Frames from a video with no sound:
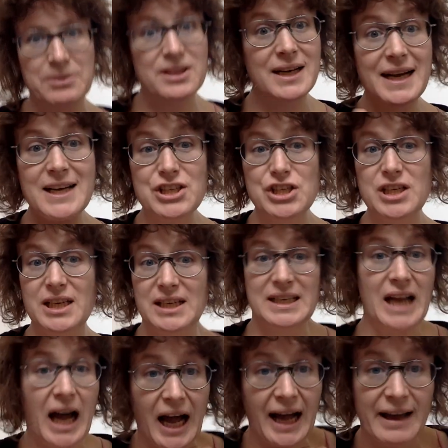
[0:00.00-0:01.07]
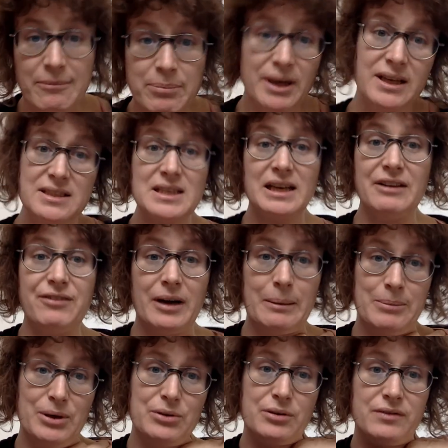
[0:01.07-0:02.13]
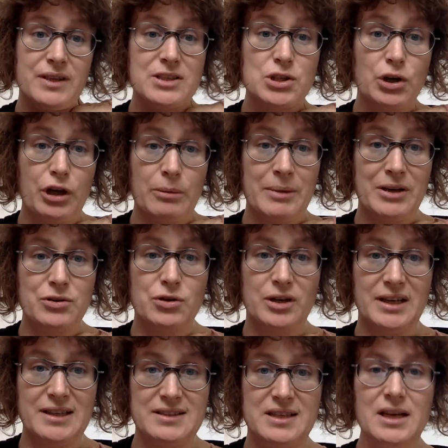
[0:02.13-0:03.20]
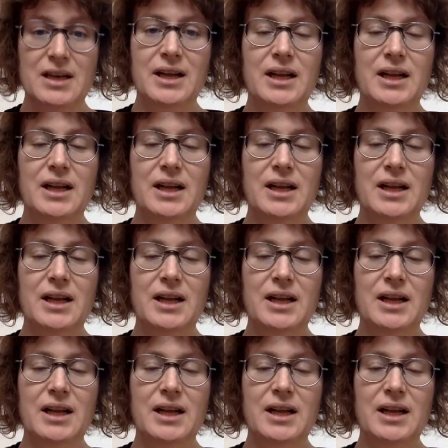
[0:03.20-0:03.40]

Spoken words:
but that actually, I personally find both of these documentaries